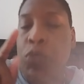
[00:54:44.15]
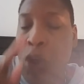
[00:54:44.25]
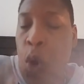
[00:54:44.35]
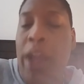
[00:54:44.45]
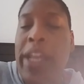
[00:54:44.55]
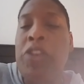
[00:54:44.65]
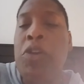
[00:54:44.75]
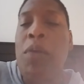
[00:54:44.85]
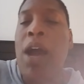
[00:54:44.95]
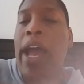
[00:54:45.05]
going in
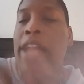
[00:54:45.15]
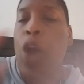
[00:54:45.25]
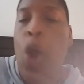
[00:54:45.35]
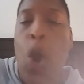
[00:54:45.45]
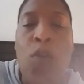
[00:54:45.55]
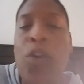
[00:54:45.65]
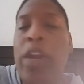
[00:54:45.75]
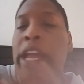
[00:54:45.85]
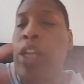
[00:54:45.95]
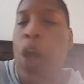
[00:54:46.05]
your mind over
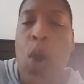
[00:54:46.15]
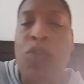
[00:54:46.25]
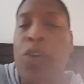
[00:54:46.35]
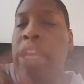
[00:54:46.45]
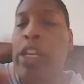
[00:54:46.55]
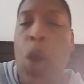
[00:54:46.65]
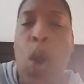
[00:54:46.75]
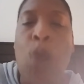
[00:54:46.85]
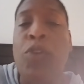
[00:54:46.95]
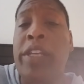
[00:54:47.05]
and over and
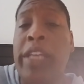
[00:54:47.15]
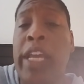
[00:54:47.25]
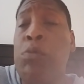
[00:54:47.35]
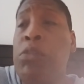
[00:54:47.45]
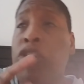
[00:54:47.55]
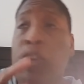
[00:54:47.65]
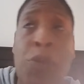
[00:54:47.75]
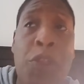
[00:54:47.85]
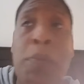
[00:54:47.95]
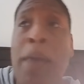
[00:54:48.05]
over again when the truth
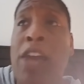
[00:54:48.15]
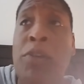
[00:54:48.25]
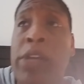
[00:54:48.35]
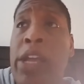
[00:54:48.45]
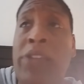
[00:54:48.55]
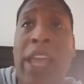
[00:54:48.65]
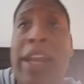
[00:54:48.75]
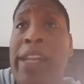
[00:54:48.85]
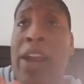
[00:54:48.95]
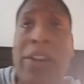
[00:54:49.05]
of the matter is
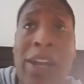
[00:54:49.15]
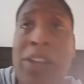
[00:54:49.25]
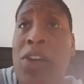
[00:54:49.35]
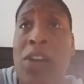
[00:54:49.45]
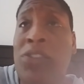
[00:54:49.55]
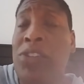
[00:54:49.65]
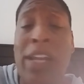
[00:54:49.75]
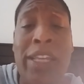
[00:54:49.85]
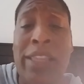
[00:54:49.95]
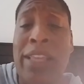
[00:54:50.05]
ain't there none of y'all decide
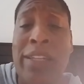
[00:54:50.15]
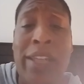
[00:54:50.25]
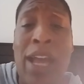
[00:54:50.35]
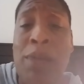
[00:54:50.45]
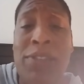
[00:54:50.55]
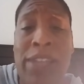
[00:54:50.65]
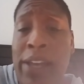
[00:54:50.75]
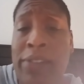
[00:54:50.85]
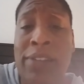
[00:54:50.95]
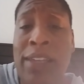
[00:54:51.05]
to get that damn
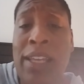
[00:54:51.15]
test